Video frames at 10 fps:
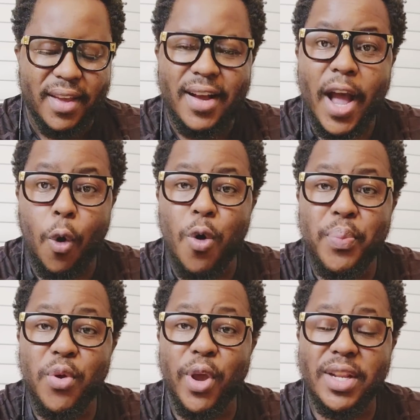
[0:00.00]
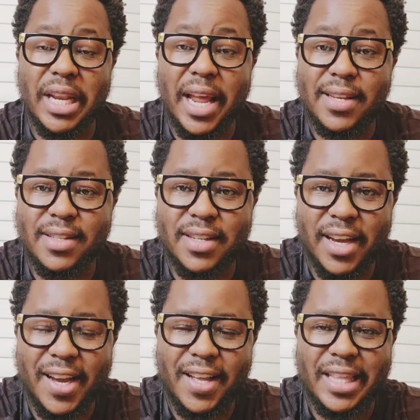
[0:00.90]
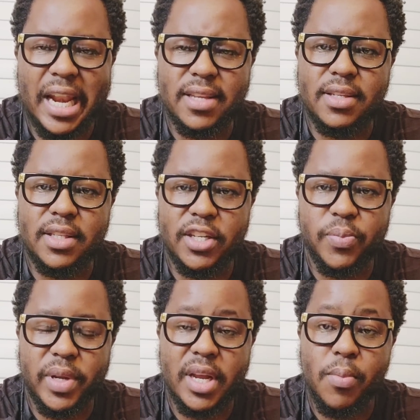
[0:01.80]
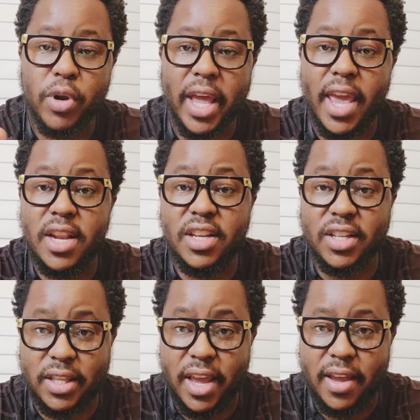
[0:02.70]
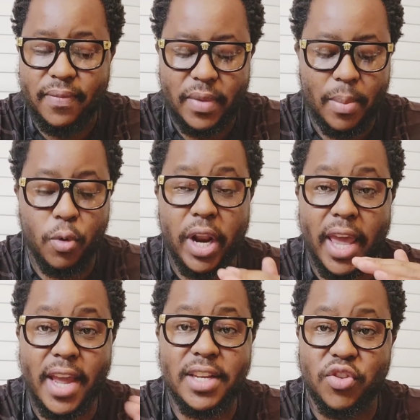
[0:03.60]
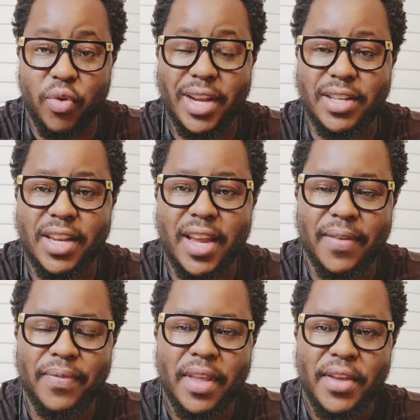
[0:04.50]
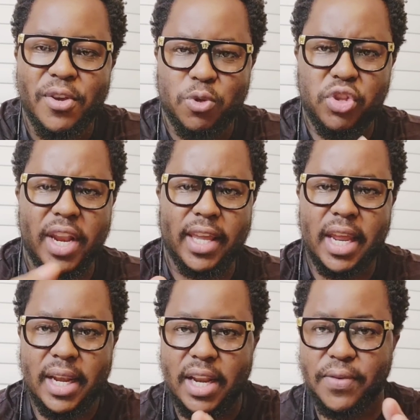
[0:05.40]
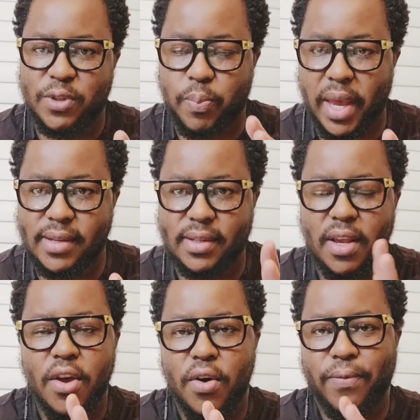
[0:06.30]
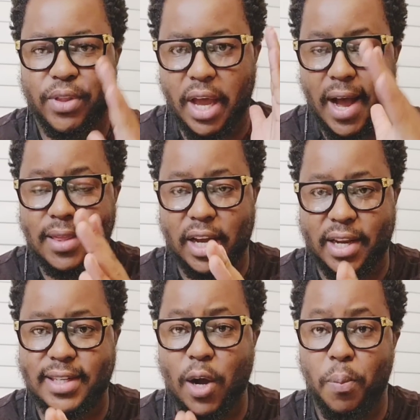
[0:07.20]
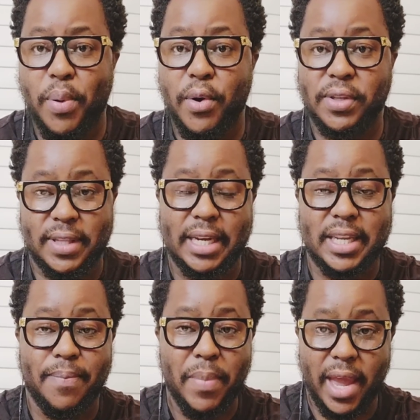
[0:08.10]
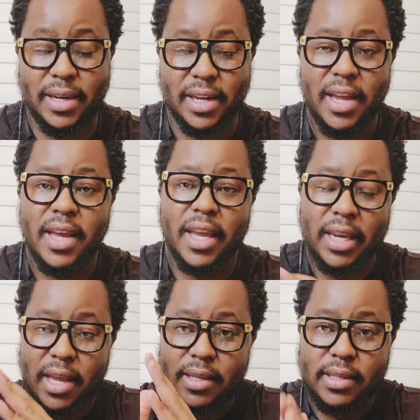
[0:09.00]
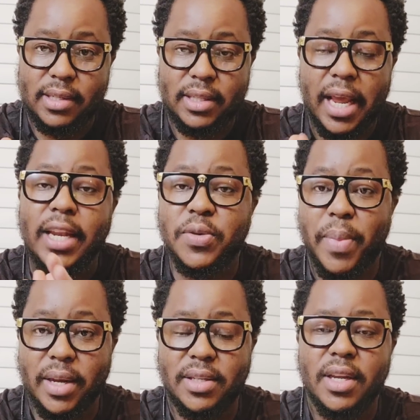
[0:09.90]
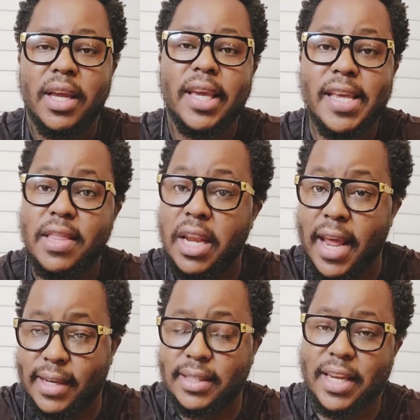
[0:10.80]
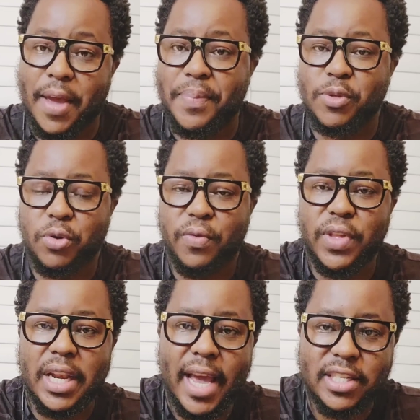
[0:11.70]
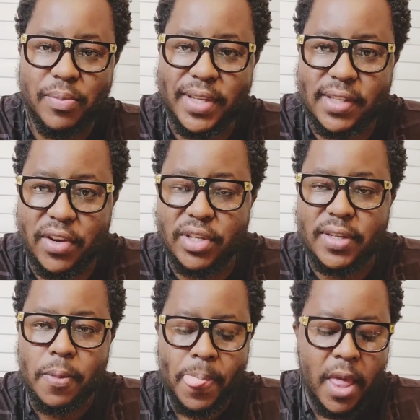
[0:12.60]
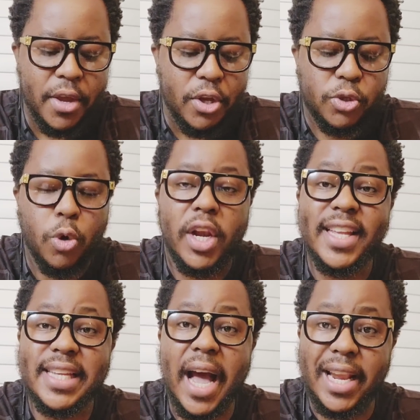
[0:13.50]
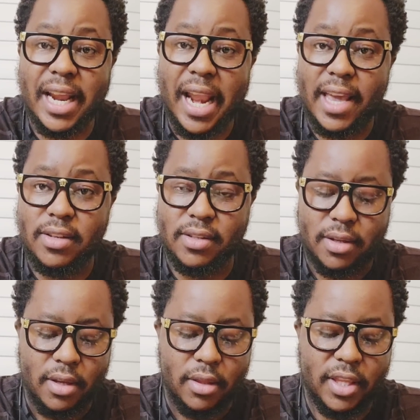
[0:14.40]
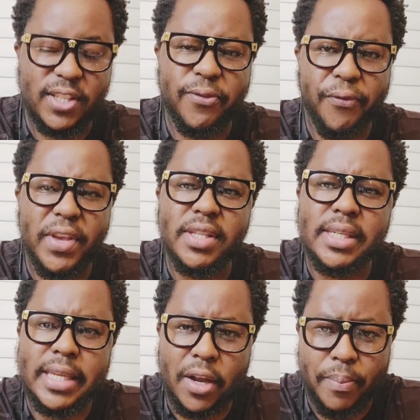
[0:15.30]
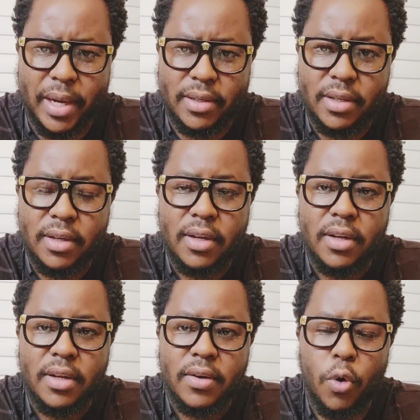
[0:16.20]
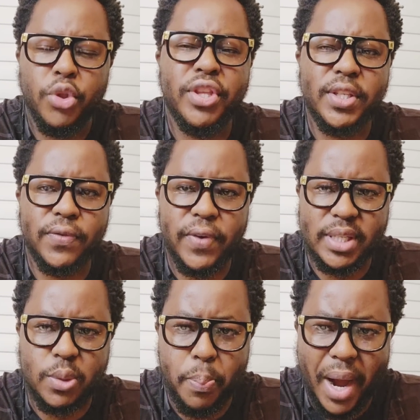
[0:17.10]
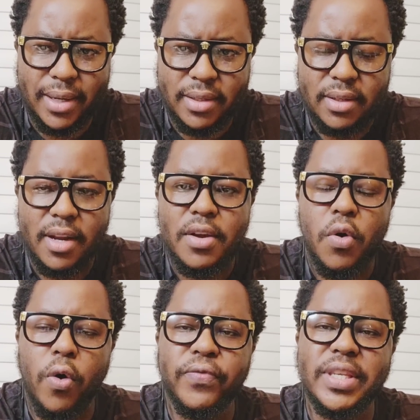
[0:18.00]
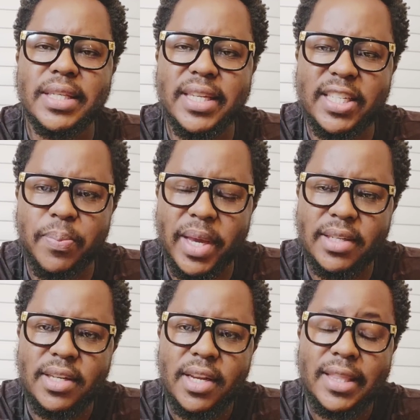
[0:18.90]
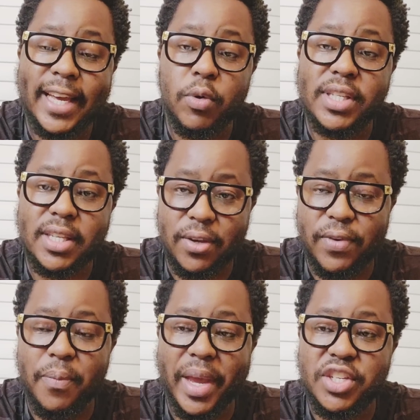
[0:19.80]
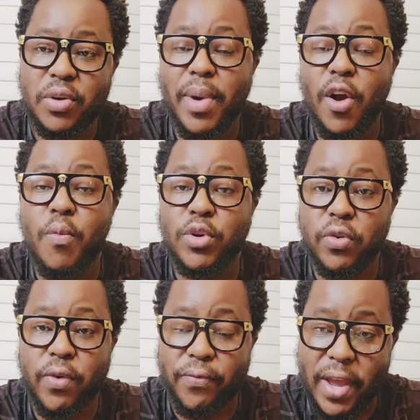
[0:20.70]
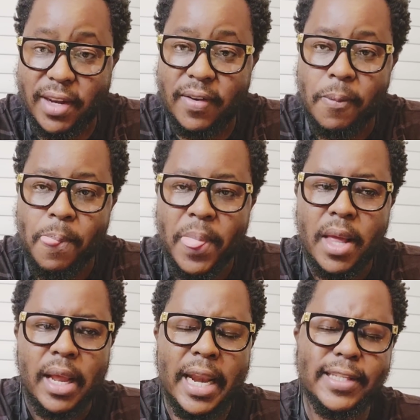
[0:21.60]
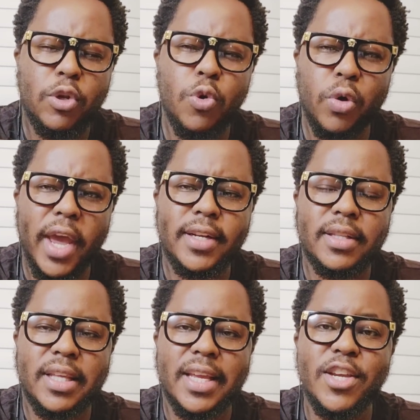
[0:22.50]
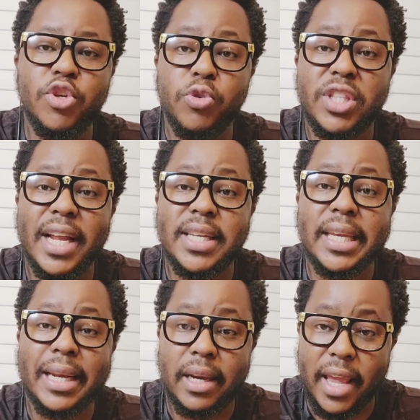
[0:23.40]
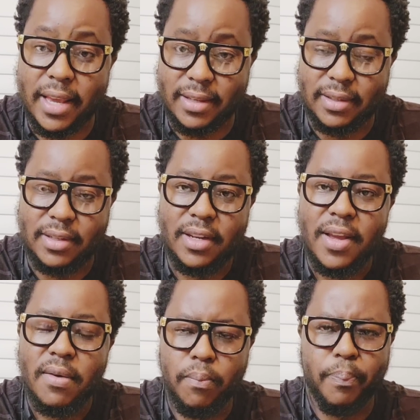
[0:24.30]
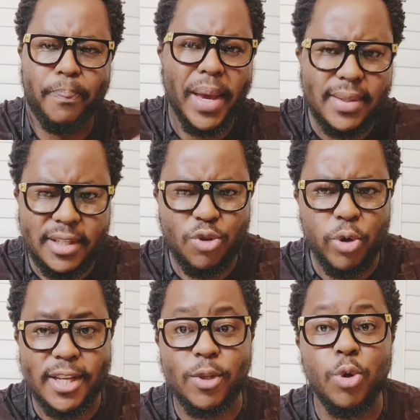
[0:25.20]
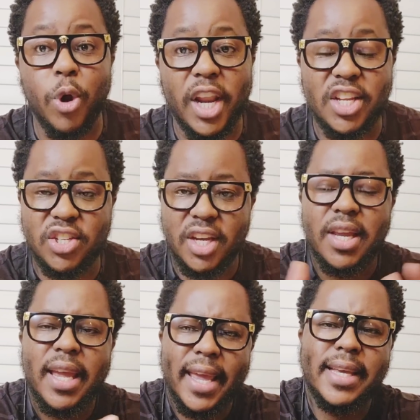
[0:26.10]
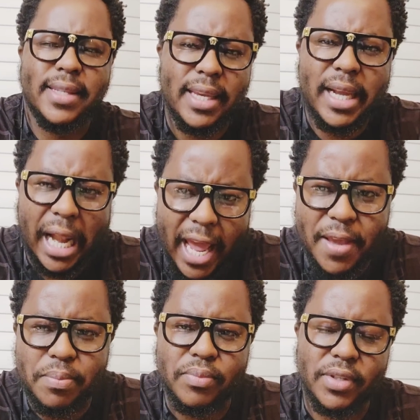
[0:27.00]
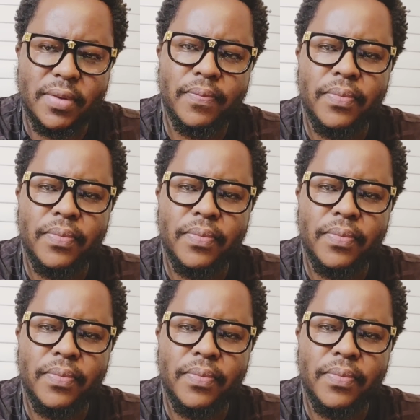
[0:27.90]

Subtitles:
I hope you heard the last statement. I'm going to end it there. I'm going to end it right here so that I can leave space for the other critical points that he made in his statement in the next episode of the Enlightenment series. So let's analyze this first segment or this first part of the statement that was given by Jeremiah Omoto Fofane. Let's look at the issues that he raised best to his knowledge as he claims.